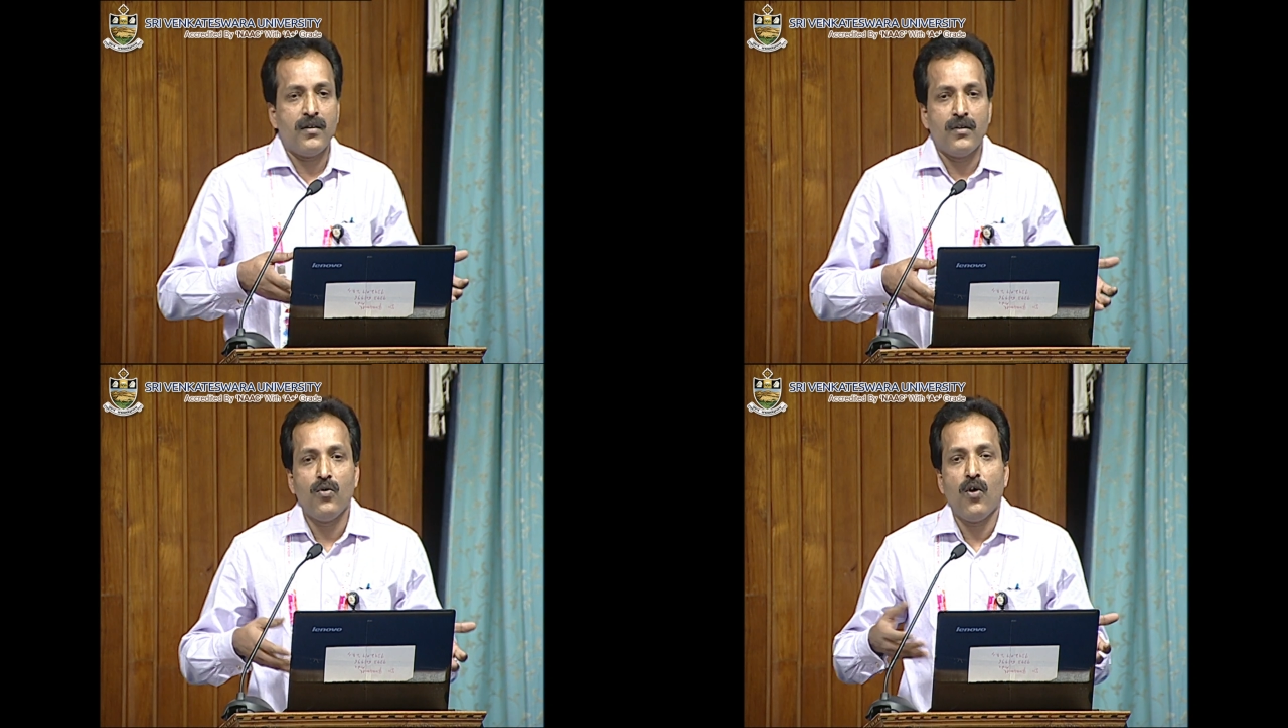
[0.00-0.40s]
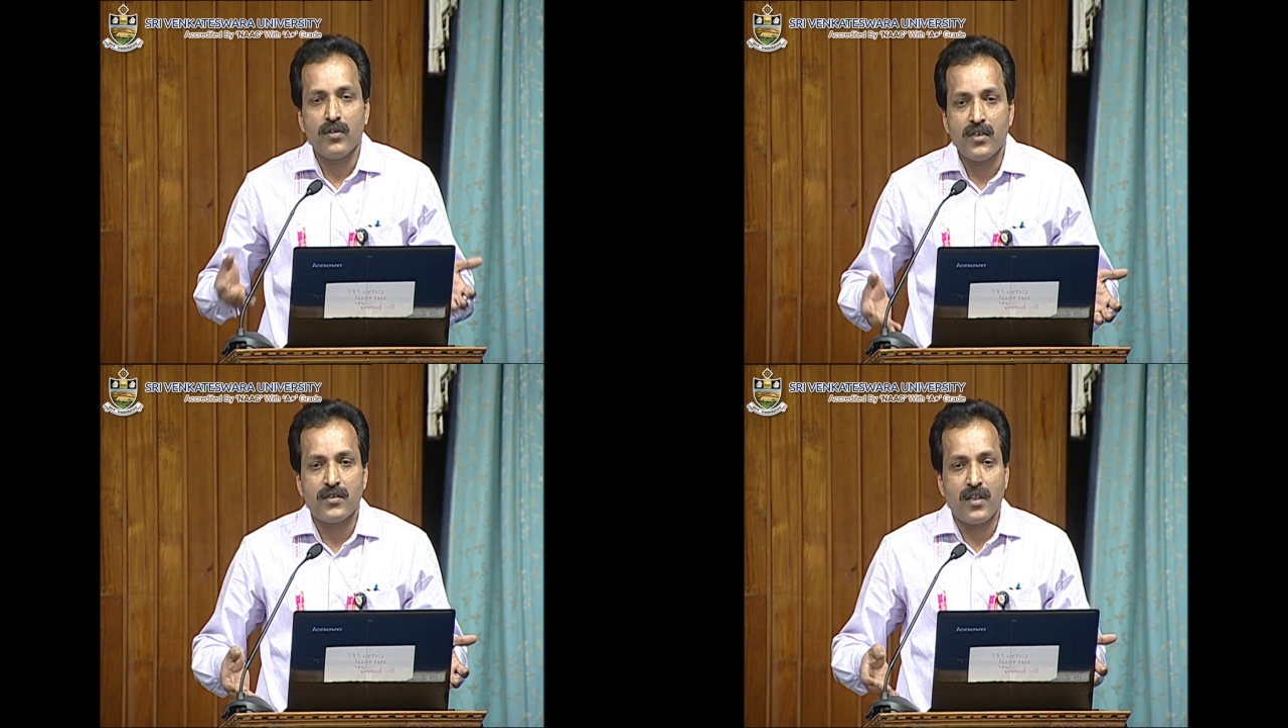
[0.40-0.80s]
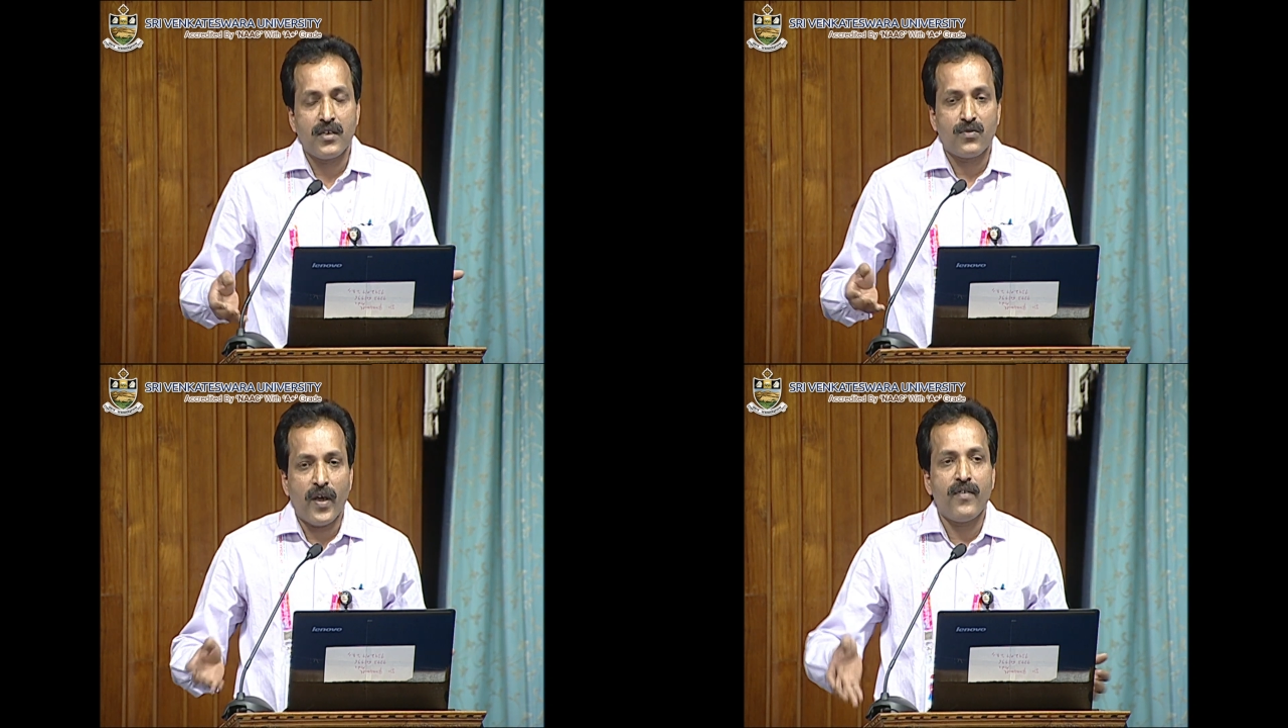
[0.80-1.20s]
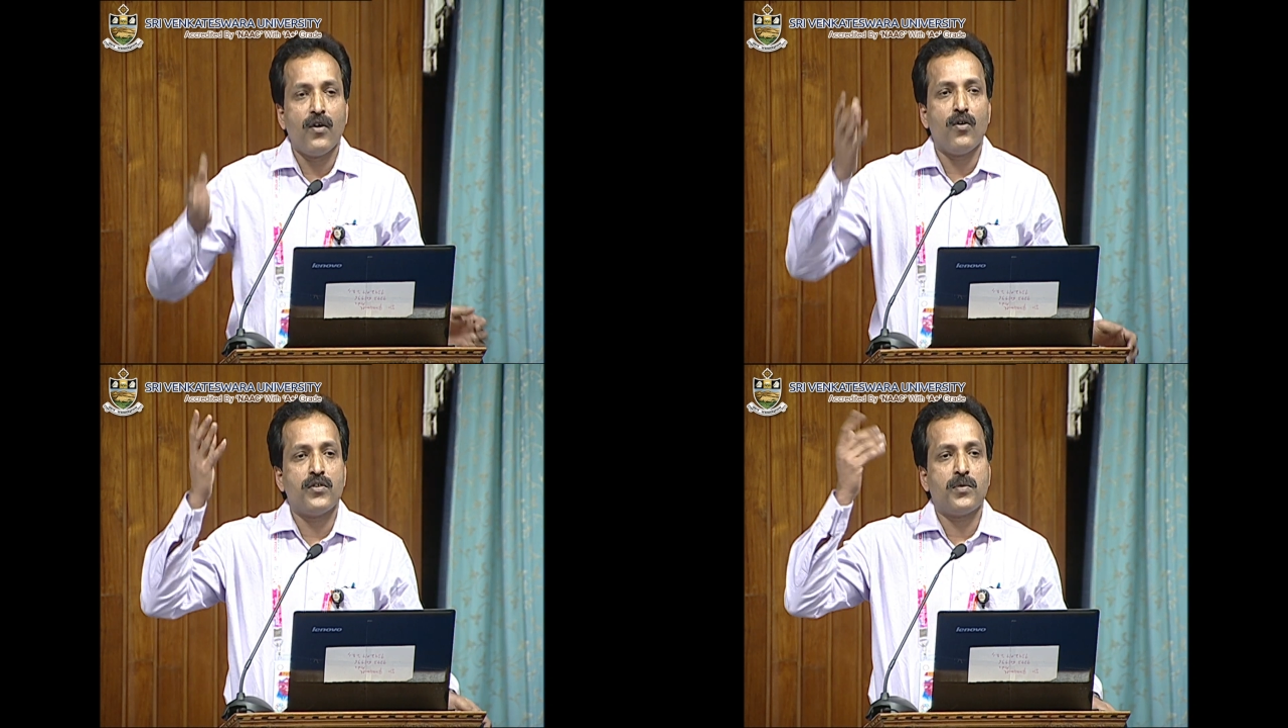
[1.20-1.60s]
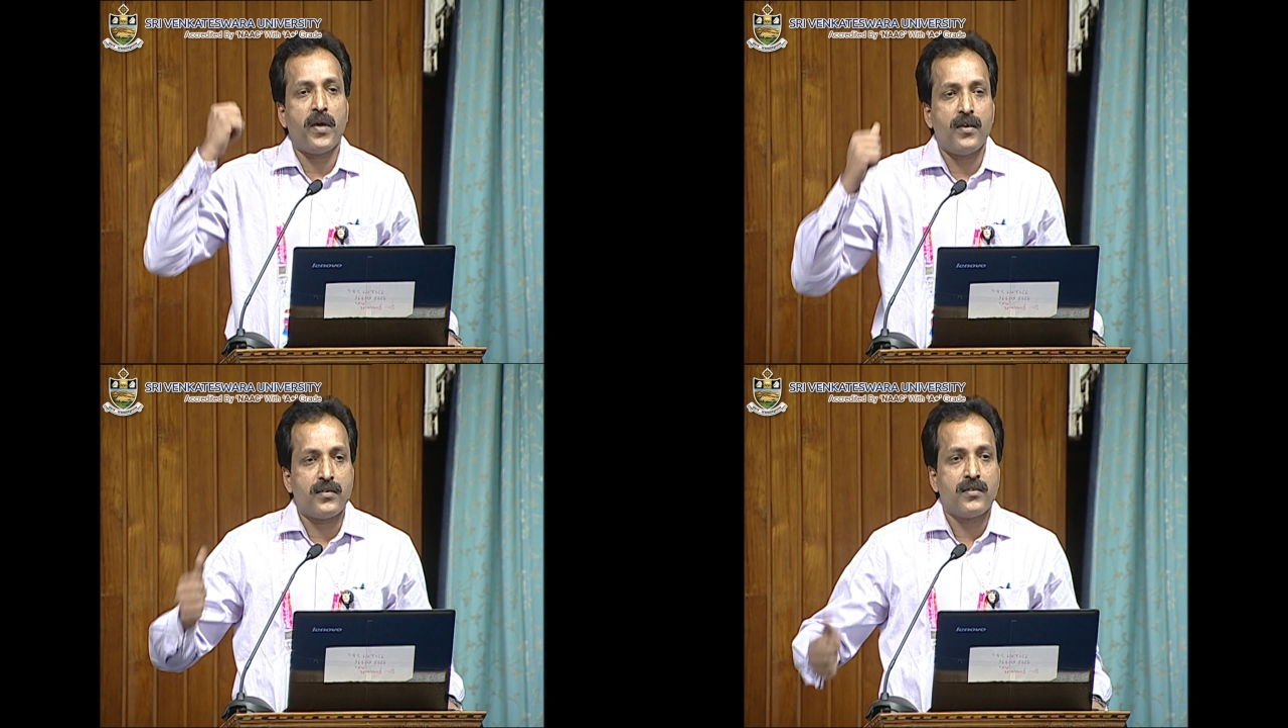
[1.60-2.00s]
do all these things? Why we go to
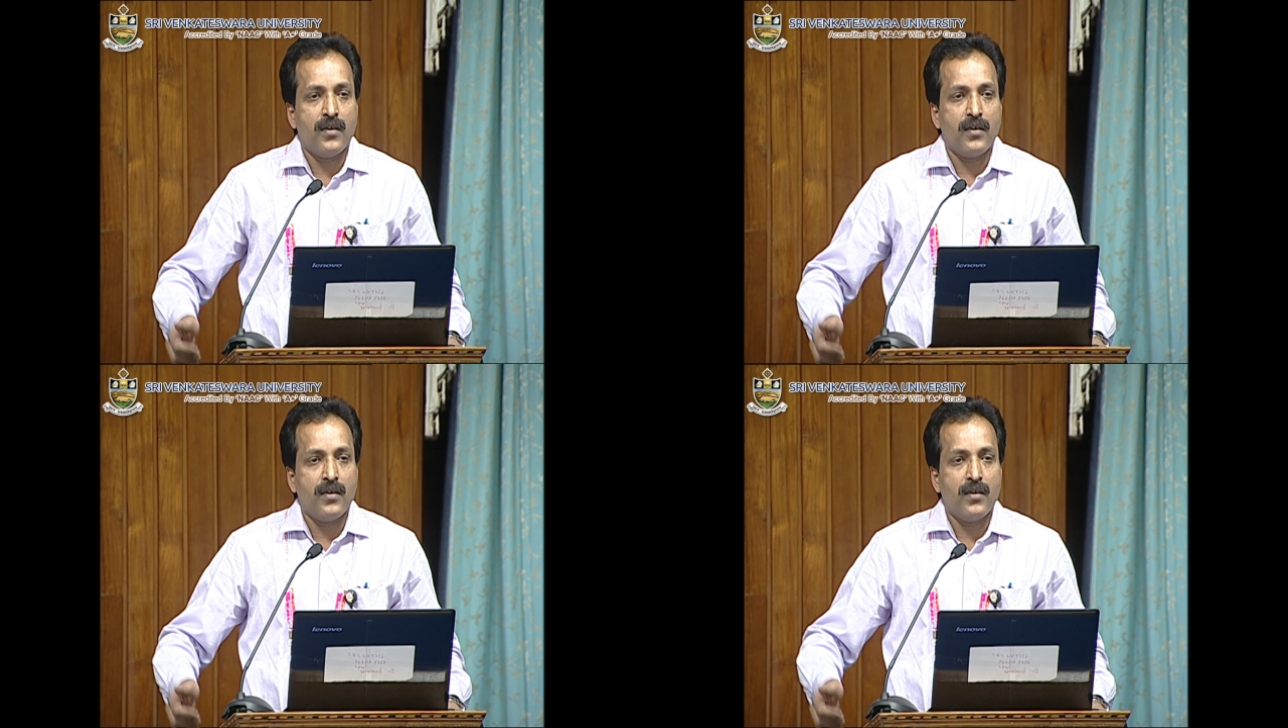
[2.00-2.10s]
space?